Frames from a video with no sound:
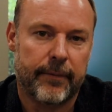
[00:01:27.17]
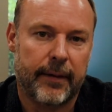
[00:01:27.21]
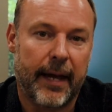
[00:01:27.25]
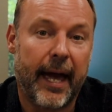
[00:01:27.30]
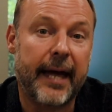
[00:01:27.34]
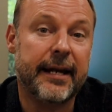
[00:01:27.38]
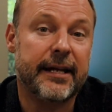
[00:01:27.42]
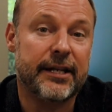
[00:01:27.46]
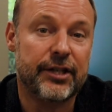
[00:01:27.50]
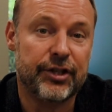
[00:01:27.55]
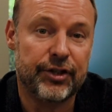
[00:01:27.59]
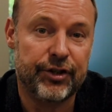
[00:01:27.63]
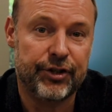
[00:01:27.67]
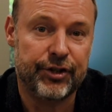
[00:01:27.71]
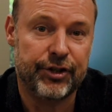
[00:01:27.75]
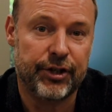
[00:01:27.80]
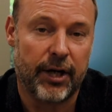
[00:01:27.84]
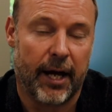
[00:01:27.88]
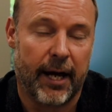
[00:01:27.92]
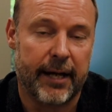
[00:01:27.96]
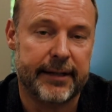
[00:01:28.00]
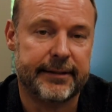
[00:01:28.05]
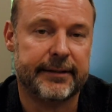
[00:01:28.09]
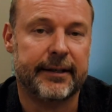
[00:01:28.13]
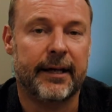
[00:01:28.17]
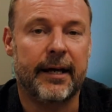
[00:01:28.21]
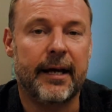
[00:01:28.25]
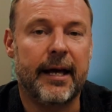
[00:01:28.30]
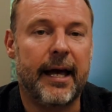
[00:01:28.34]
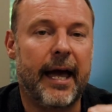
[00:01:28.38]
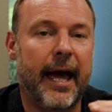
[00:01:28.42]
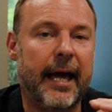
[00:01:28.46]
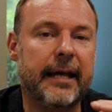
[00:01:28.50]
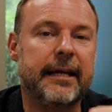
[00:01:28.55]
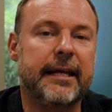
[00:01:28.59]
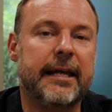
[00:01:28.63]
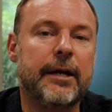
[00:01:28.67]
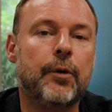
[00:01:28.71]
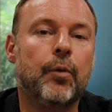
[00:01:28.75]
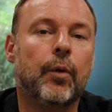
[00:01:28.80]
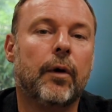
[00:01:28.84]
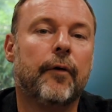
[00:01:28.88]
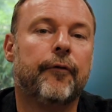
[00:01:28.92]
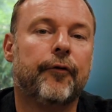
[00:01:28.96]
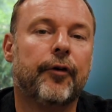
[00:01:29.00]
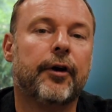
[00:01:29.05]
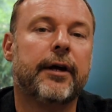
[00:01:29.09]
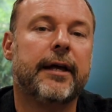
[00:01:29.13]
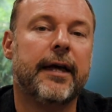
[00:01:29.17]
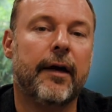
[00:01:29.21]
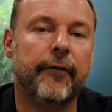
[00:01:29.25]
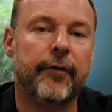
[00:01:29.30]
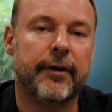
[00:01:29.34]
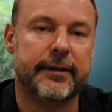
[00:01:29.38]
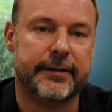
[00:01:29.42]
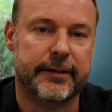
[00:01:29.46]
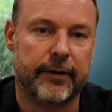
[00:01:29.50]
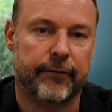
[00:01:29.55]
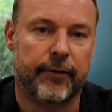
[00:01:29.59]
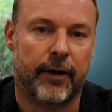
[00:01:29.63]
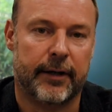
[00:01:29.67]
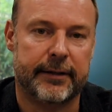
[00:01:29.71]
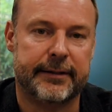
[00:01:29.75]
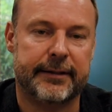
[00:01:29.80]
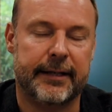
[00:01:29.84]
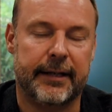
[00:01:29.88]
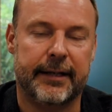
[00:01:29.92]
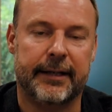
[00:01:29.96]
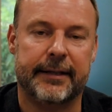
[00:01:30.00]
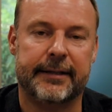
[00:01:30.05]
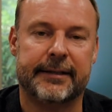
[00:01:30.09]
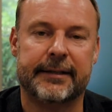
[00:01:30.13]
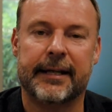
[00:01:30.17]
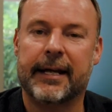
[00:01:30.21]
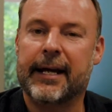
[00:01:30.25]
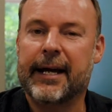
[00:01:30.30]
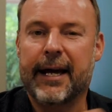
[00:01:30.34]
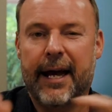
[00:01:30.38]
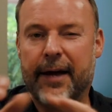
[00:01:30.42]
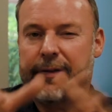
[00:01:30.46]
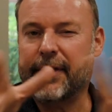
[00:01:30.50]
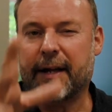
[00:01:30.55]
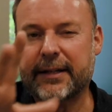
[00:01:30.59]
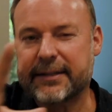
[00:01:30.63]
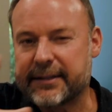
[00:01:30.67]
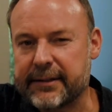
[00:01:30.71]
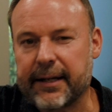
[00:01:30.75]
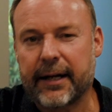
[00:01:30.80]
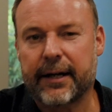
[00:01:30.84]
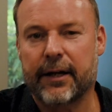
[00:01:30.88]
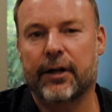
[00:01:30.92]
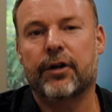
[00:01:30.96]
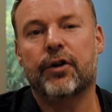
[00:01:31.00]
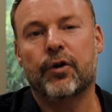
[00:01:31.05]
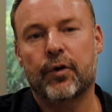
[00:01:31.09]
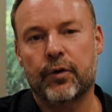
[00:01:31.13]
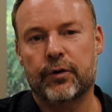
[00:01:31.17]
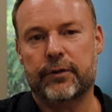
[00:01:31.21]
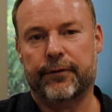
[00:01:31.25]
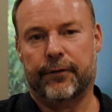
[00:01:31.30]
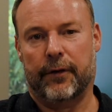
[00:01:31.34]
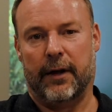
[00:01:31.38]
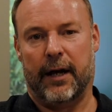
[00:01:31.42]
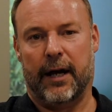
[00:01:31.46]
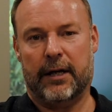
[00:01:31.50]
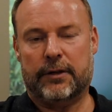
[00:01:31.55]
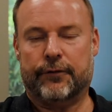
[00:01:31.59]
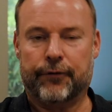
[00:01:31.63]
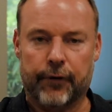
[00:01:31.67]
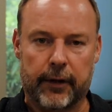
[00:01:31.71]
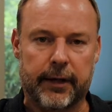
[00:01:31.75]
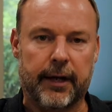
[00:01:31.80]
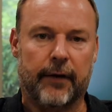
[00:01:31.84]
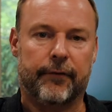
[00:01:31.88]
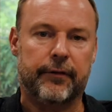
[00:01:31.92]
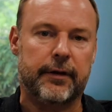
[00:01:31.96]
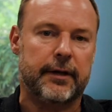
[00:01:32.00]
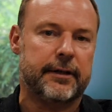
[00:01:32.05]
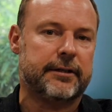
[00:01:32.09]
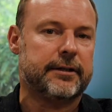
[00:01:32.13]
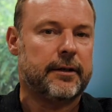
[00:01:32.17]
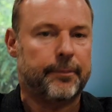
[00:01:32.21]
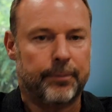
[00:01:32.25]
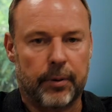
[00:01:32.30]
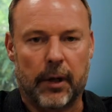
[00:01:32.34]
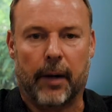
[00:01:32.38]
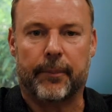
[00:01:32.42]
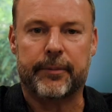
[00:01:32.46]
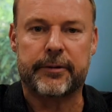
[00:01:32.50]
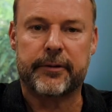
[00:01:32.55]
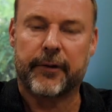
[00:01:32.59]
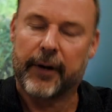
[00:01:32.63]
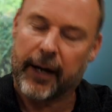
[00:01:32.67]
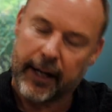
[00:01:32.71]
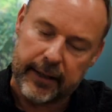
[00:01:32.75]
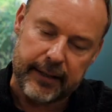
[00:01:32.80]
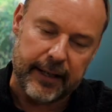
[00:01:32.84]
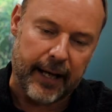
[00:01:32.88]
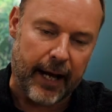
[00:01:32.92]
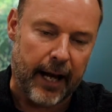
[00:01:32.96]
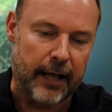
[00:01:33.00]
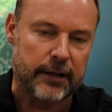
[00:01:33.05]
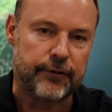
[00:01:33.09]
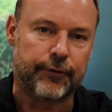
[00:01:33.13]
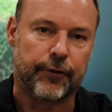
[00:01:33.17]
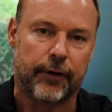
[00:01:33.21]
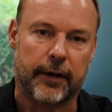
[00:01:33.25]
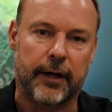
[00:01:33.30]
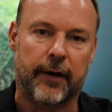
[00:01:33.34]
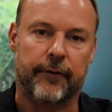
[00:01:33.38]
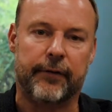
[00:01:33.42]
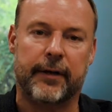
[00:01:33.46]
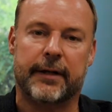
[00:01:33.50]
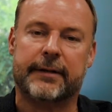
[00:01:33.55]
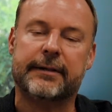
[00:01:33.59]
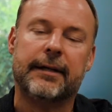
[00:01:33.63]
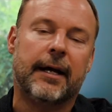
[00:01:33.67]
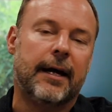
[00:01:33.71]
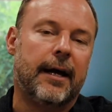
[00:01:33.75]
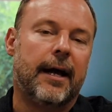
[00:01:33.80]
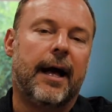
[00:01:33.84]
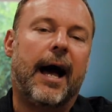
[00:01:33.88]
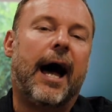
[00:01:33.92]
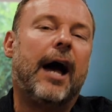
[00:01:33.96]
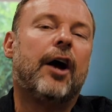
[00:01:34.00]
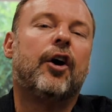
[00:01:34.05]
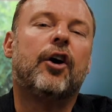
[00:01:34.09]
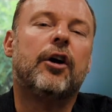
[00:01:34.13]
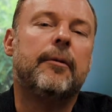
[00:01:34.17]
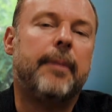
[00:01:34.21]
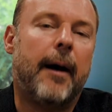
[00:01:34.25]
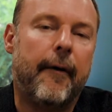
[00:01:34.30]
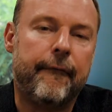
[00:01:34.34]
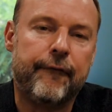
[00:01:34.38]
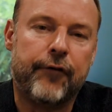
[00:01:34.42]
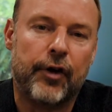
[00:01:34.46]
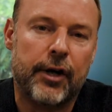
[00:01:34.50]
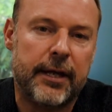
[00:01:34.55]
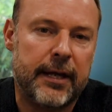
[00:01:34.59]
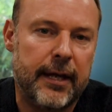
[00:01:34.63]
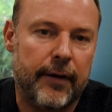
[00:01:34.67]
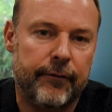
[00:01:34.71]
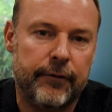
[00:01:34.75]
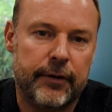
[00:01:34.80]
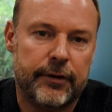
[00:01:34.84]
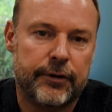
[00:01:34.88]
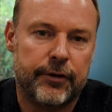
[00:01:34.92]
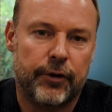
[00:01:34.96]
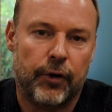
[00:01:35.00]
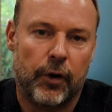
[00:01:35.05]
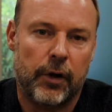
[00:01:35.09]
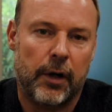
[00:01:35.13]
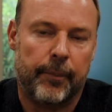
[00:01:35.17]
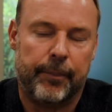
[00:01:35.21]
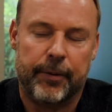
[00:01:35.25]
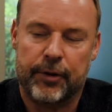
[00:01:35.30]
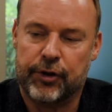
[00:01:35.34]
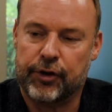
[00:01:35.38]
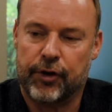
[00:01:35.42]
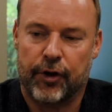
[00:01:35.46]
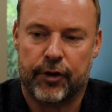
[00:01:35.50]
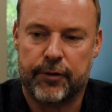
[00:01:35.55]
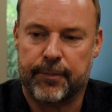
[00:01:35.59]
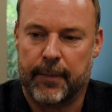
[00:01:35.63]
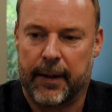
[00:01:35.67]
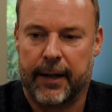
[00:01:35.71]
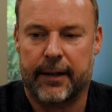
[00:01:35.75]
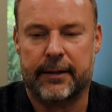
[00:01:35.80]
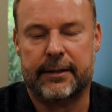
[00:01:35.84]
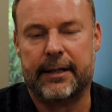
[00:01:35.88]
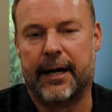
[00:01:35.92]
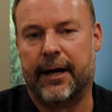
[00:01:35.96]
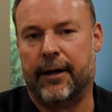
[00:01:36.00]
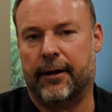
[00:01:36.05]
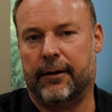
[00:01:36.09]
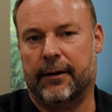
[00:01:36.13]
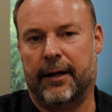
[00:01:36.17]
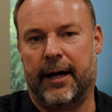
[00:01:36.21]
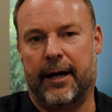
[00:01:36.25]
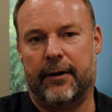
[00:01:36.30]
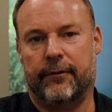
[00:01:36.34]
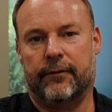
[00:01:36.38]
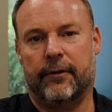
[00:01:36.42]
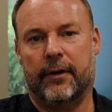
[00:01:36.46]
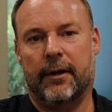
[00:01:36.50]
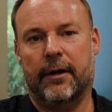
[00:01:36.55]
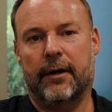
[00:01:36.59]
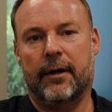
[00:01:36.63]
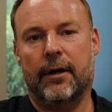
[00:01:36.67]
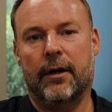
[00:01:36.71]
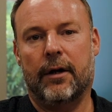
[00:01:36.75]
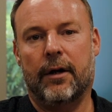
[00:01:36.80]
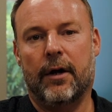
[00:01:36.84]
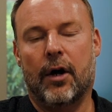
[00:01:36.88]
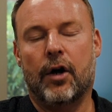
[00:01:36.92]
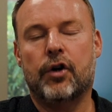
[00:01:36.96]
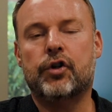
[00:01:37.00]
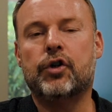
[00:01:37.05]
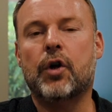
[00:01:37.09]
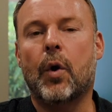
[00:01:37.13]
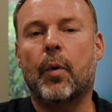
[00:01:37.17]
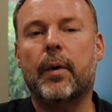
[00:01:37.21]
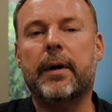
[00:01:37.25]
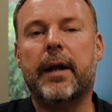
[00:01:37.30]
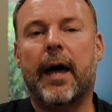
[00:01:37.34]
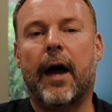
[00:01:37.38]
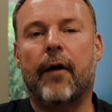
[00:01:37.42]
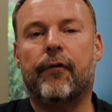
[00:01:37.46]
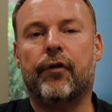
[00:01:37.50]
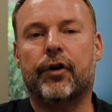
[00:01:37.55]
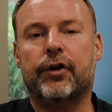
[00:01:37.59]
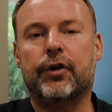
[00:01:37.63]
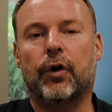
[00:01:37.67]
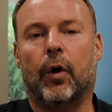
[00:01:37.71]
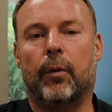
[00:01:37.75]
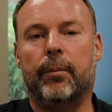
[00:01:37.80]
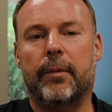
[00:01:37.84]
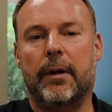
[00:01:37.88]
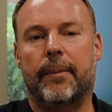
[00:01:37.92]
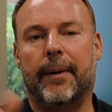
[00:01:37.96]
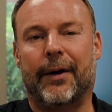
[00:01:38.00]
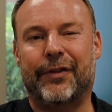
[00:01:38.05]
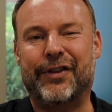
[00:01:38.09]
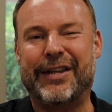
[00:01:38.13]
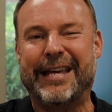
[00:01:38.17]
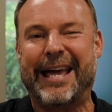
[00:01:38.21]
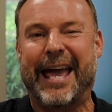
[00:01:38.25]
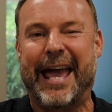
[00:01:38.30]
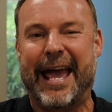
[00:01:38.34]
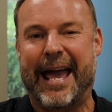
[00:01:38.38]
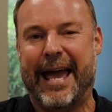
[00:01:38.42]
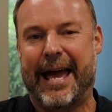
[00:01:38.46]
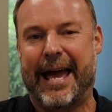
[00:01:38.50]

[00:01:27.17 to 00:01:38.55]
and he's just and he will forgive us of our sins. And that's not a newsflash. Forgiveness, the promise of God, yeah, it's forgiveness. I heard about forgiveness growing up in church my entire life. No one ever told me about the